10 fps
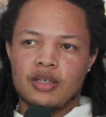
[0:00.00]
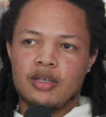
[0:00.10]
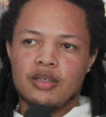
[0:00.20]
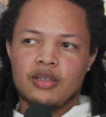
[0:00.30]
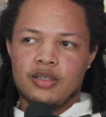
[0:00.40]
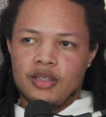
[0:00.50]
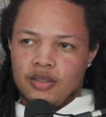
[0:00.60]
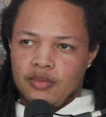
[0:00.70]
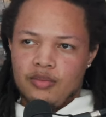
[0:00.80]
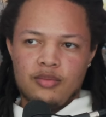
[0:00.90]
uh,
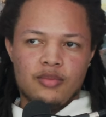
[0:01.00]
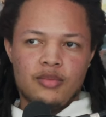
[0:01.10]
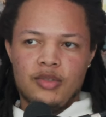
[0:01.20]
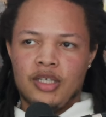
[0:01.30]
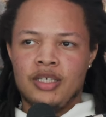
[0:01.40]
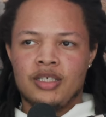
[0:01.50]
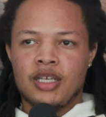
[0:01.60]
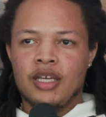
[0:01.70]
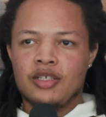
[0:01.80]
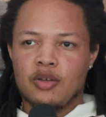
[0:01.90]
he's
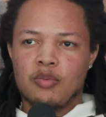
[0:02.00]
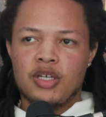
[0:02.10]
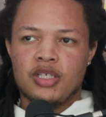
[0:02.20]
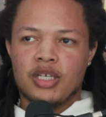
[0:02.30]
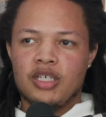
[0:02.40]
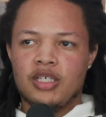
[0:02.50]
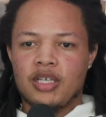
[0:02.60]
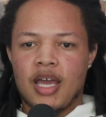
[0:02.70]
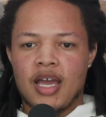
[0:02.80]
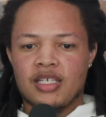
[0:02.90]
seen so much and he
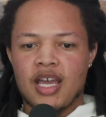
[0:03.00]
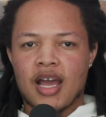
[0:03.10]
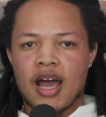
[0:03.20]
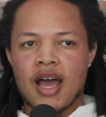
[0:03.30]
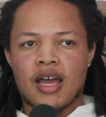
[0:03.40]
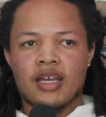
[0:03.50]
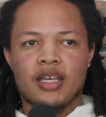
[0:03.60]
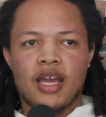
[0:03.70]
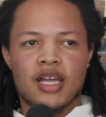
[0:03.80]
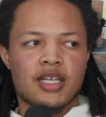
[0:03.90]
just has that eye.
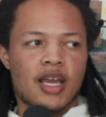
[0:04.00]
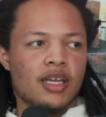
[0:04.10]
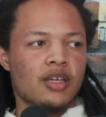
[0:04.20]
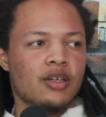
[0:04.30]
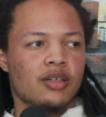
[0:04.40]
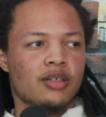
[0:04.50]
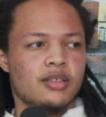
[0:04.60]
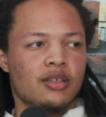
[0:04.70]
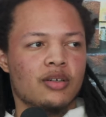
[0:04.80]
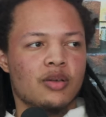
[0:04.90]
He has that ear.
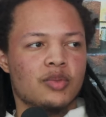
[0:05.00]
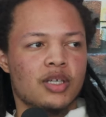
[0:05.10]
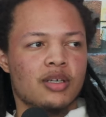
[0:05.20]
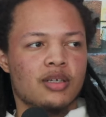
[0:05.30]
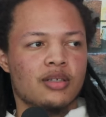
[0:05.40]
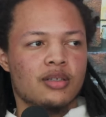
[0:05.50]
Yeah, you know so saying? that's